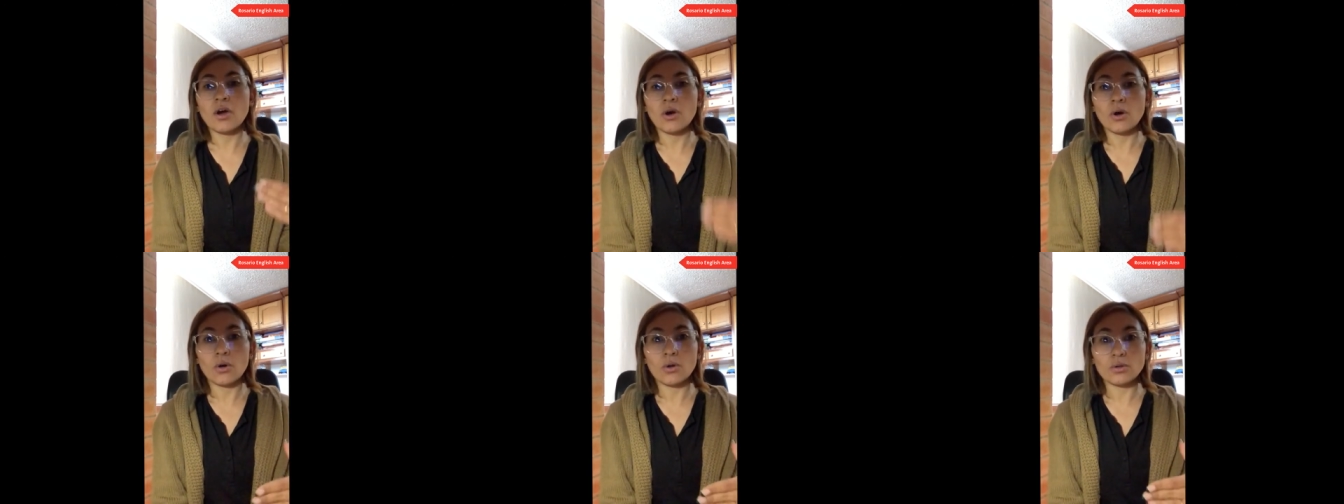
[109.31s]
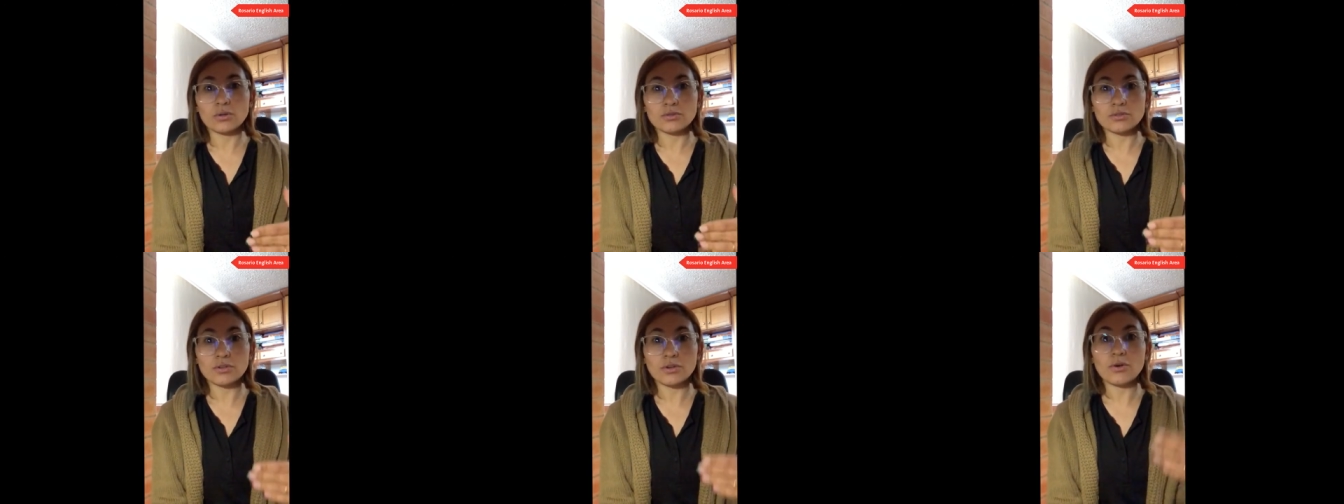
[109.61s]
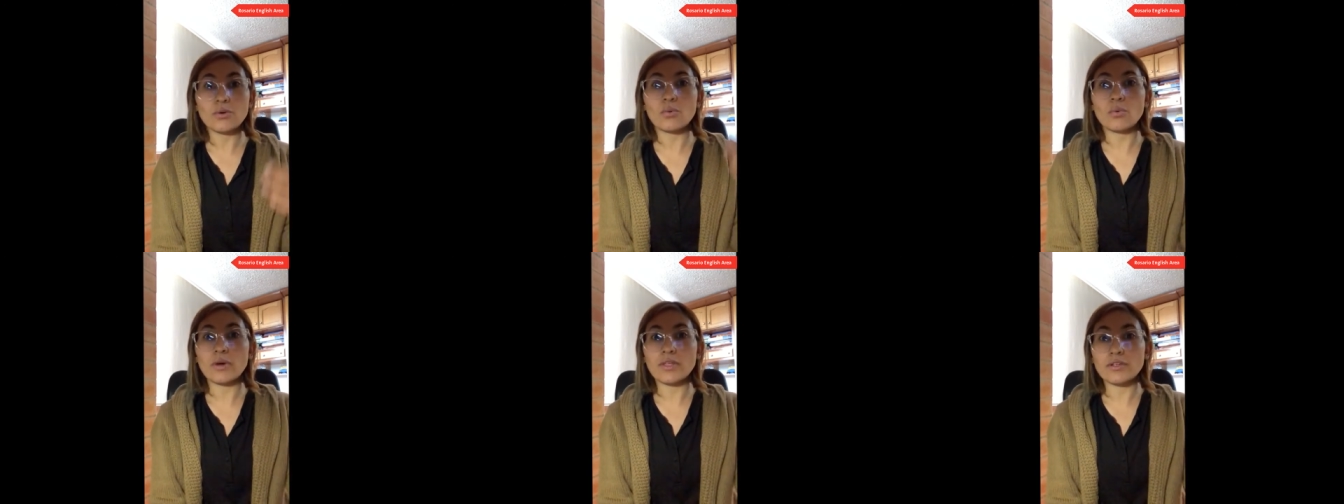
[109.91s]

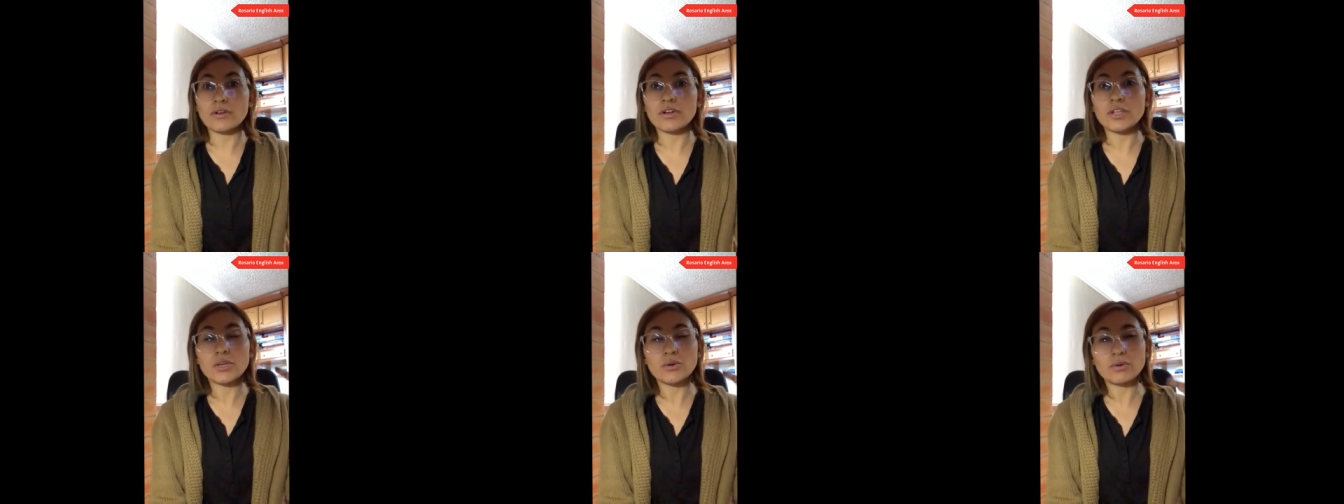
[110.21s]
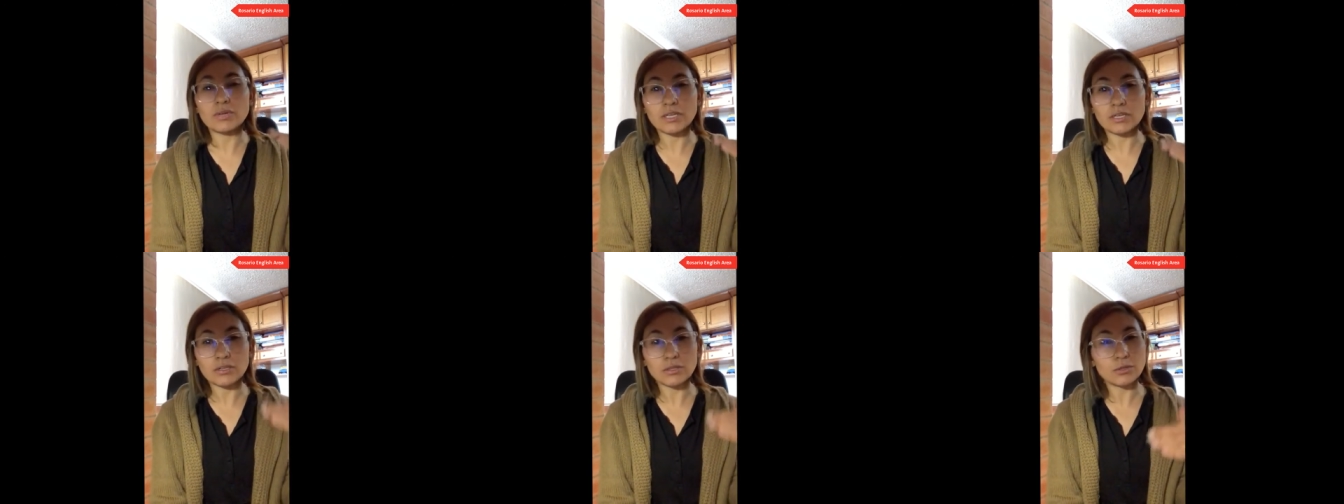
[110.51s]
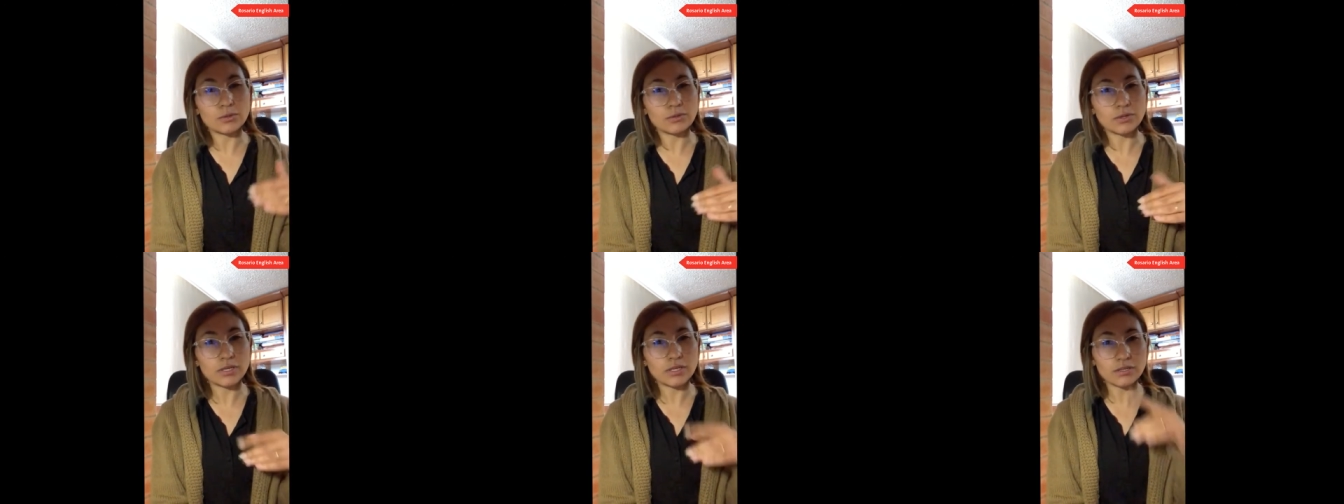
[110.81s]
Also, whether you
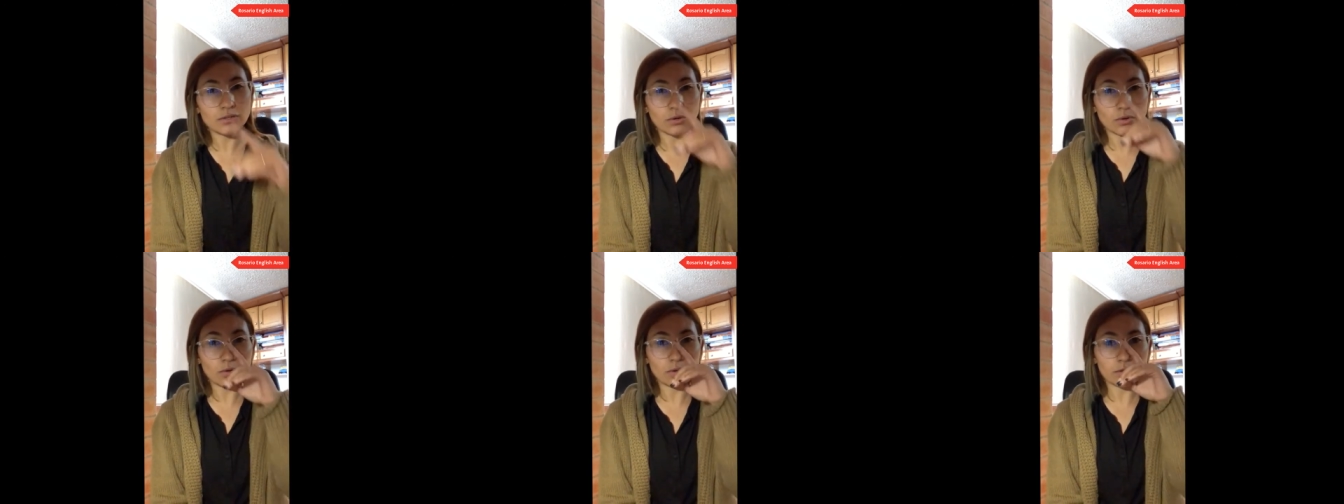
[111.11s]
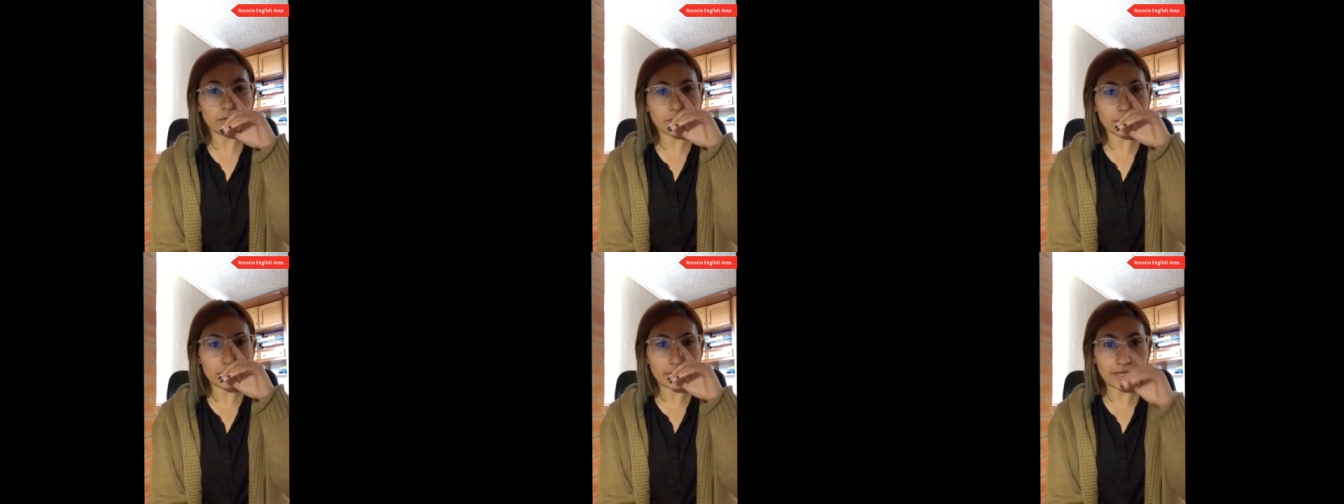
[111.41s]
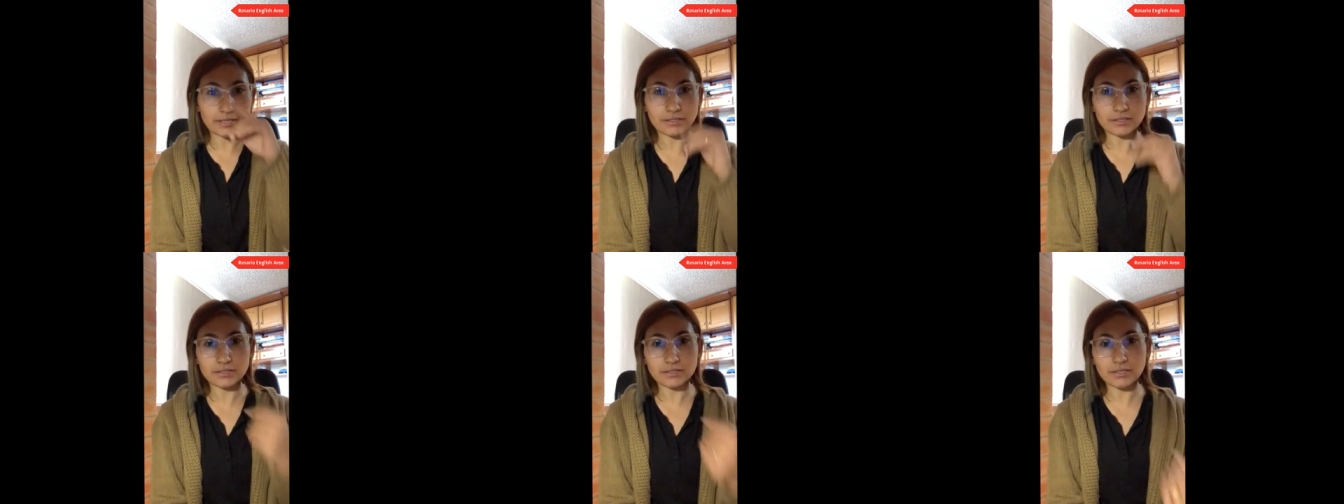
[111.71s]
included all the
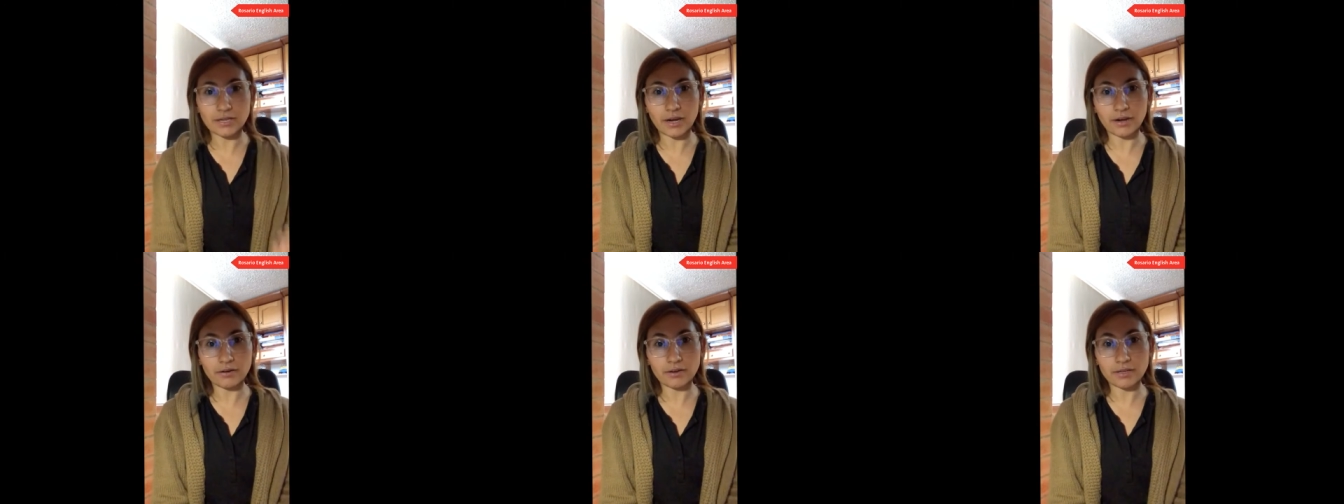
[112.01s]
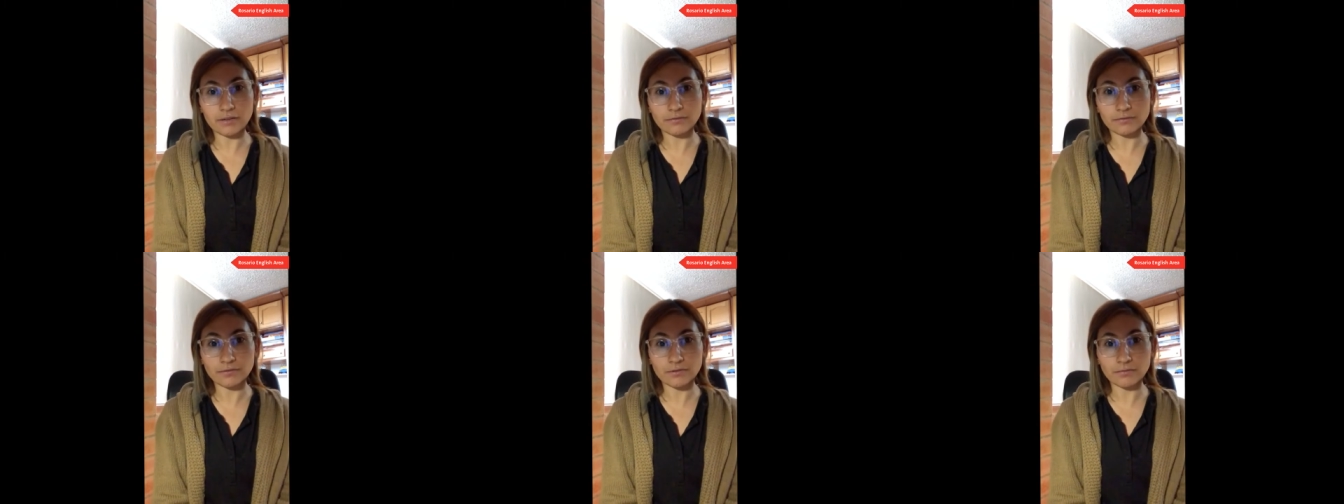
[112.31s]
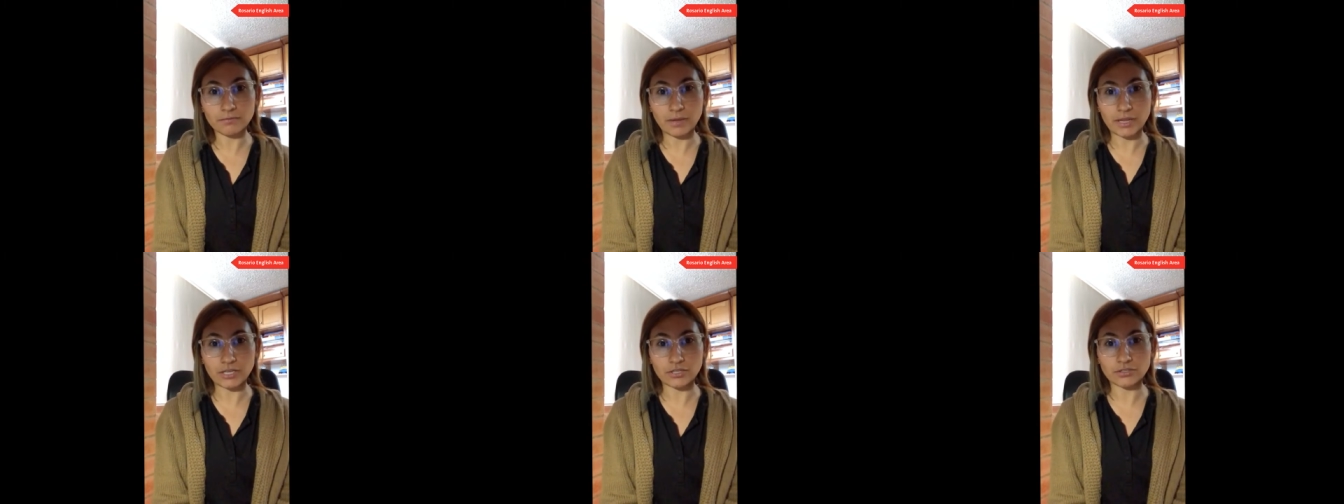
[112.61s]
necessary
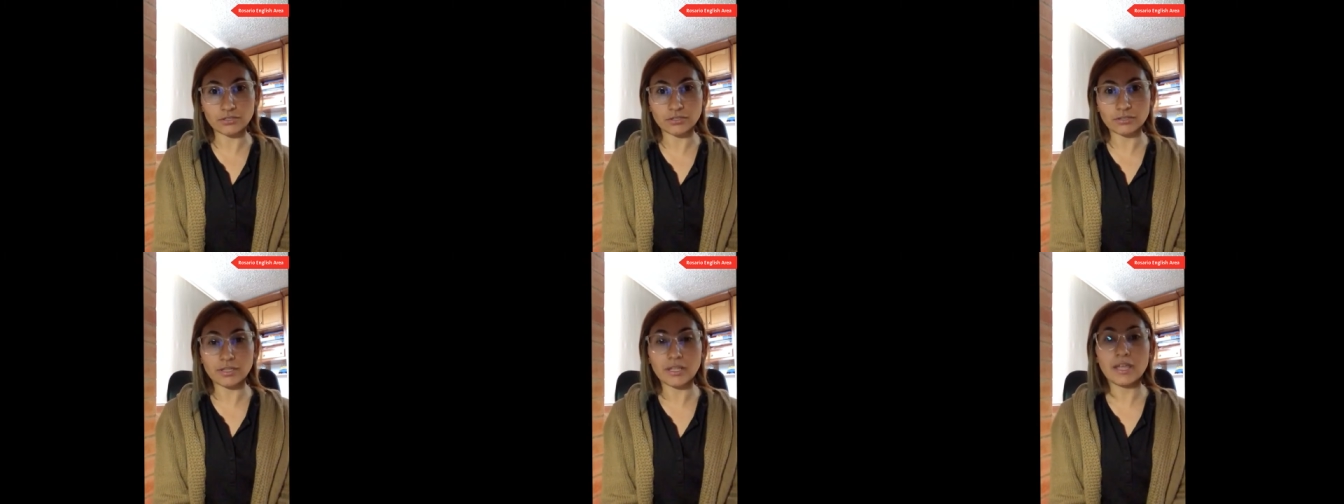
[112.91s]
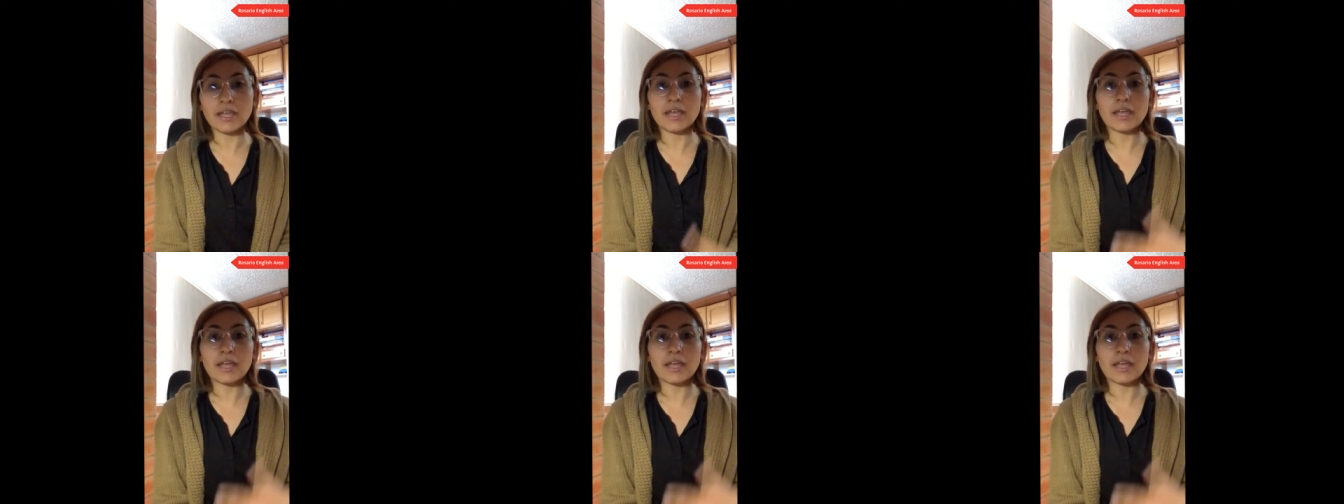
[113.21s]
information